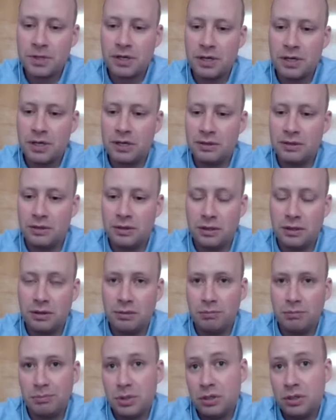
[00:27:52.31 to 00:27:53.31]
And I think
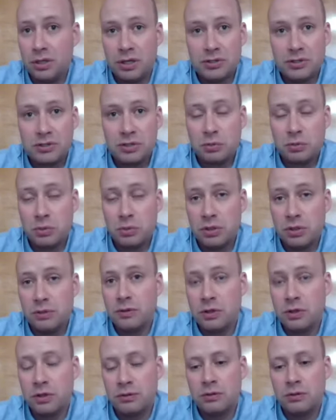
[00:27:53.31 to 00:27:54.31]
millionaires that we've
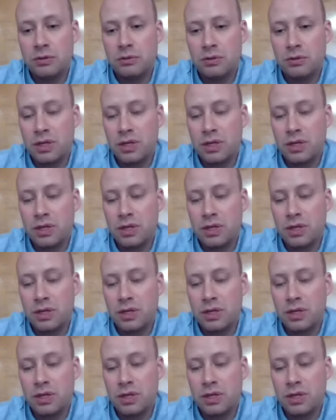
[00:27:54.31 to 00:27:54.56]
interviewed,